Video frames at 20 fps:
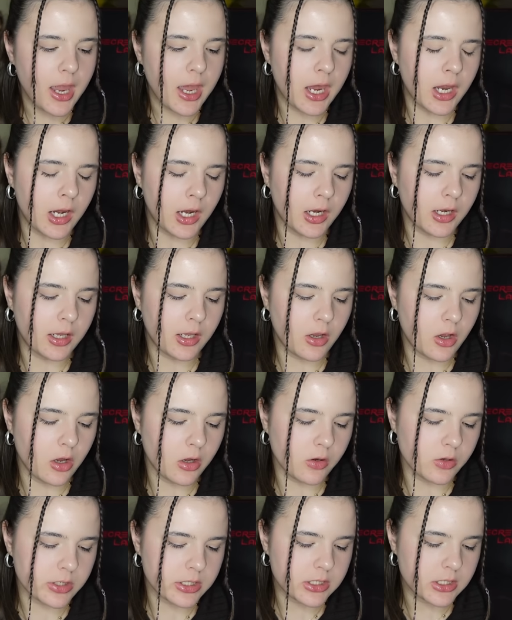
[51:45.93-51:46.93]
And he
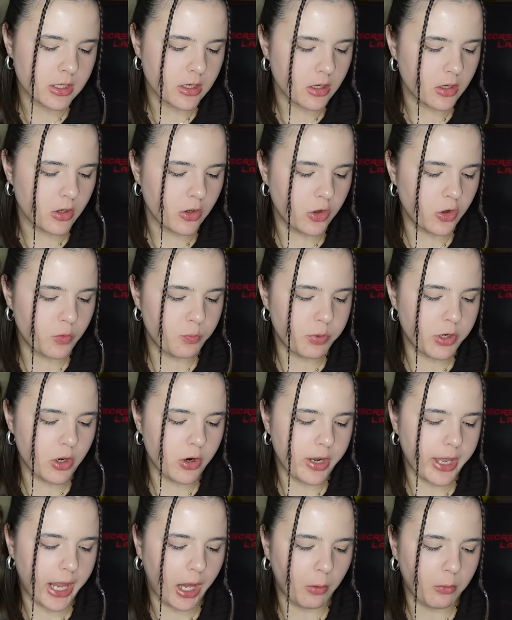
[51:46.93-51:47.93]
goes, you'd be
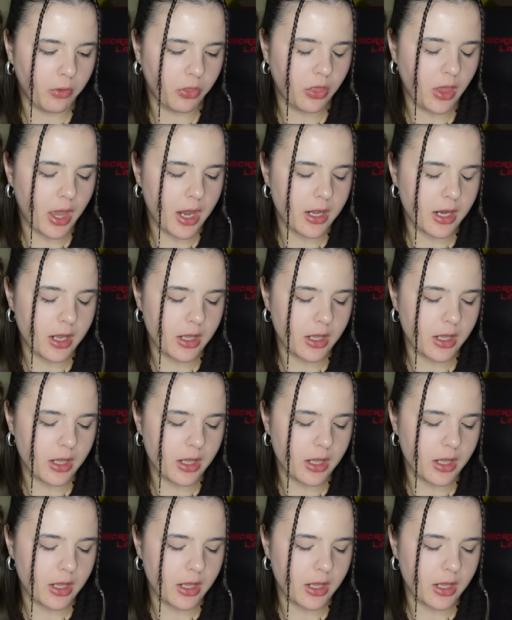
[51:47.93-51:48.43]
okay with that?